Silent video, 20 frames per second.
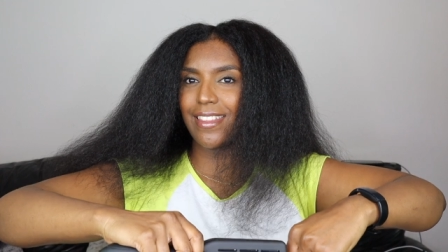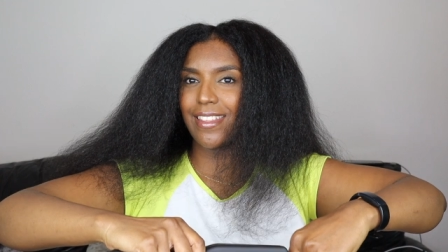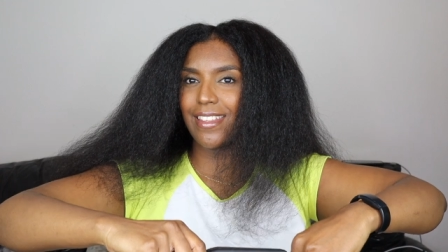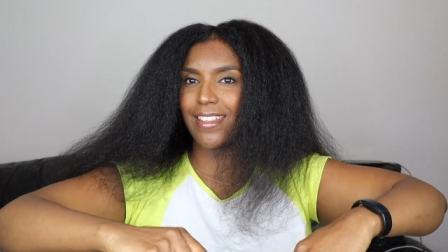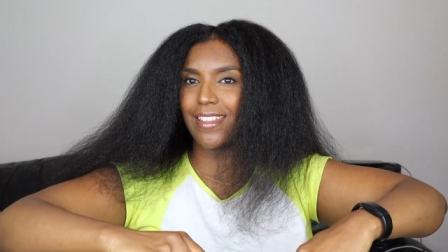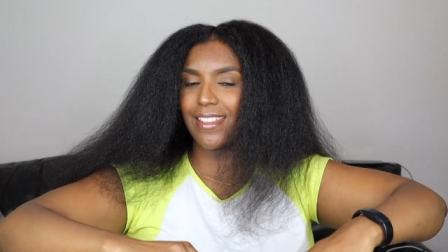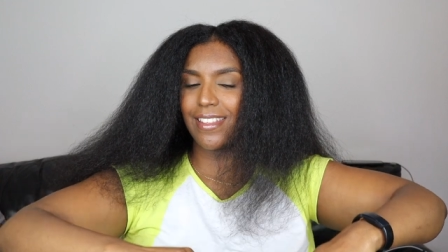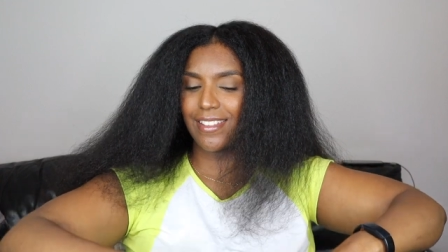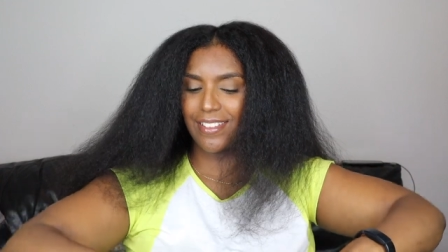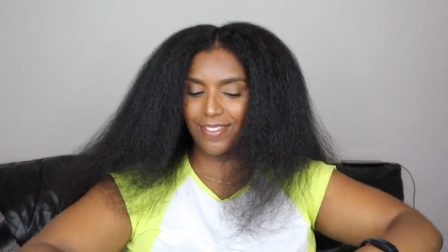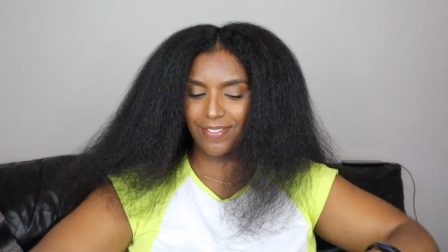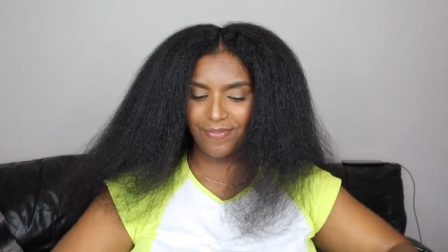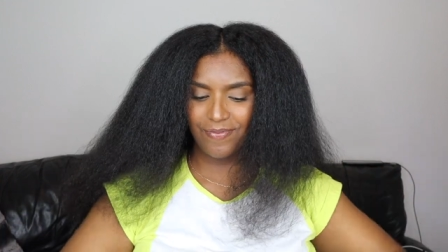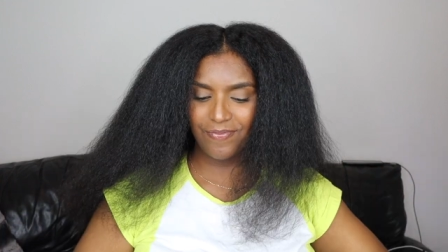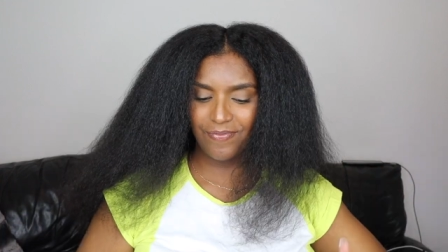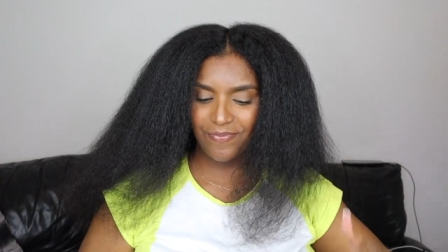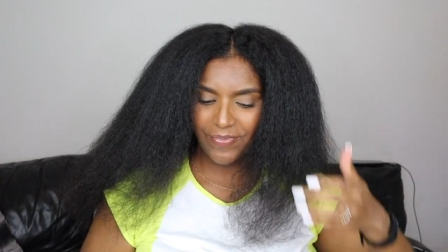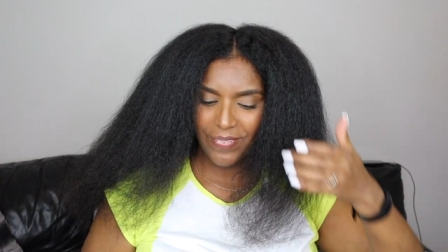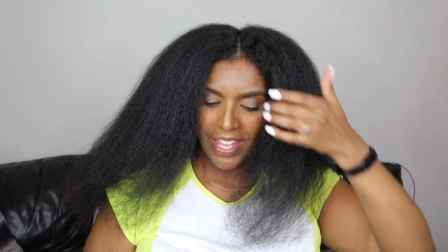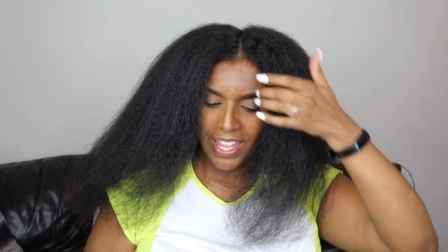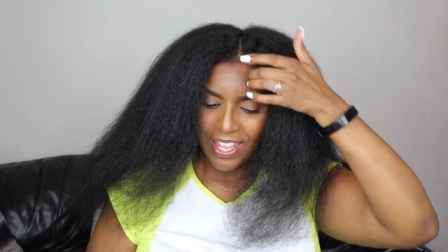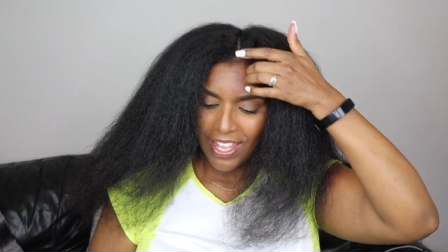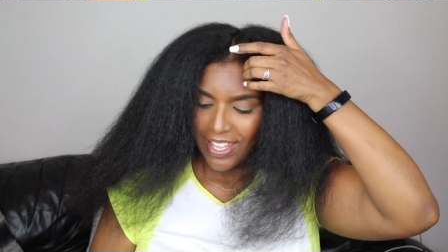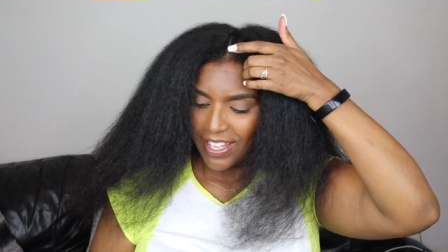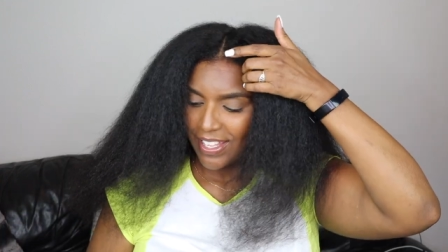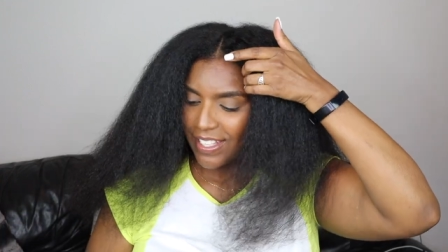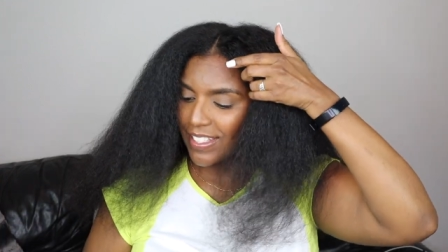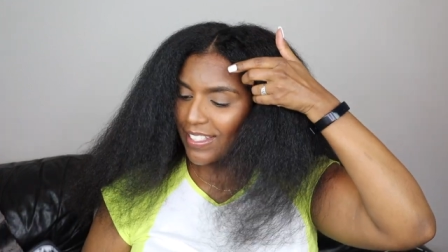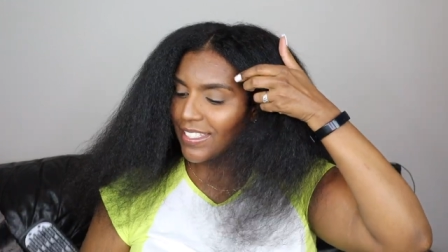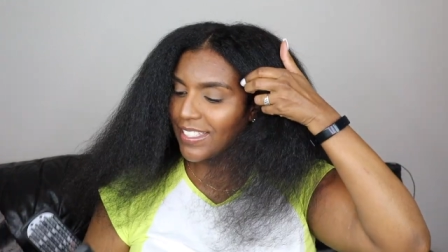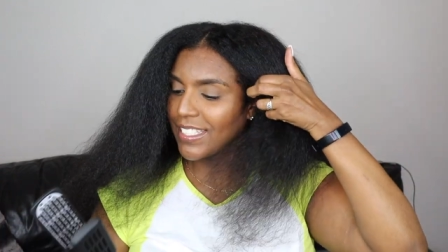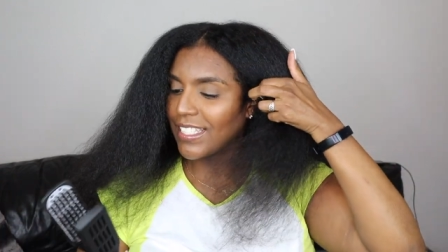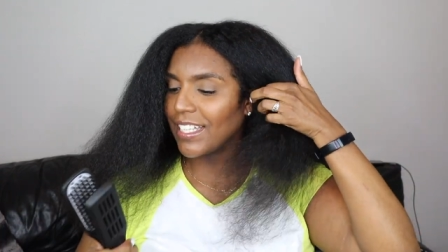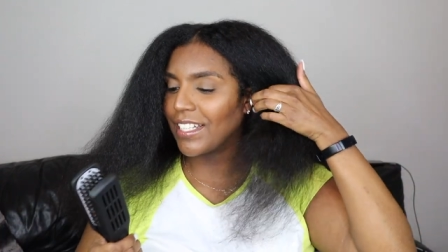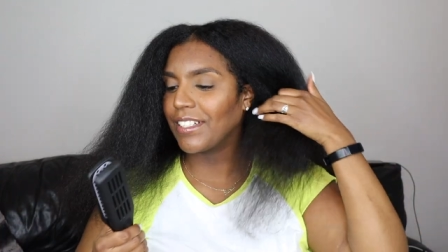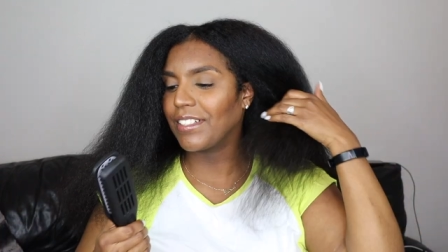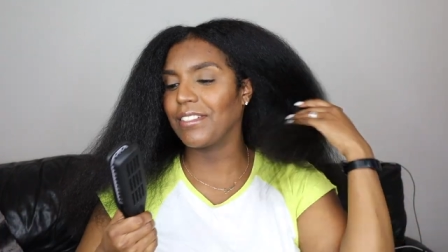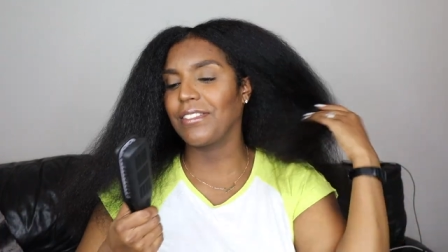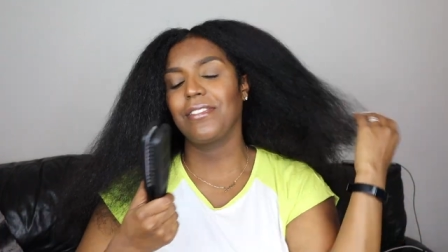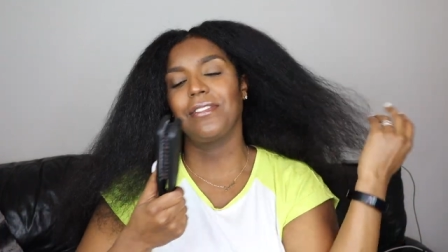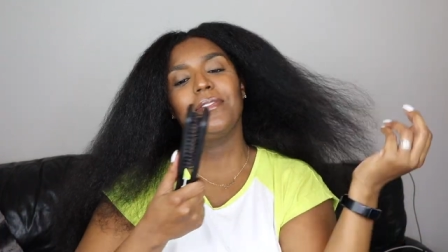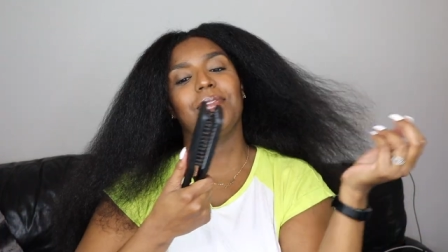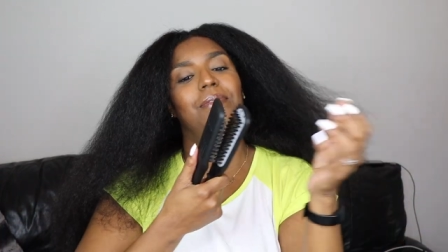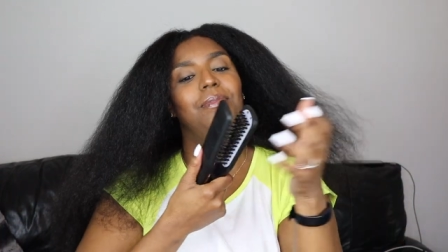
that. So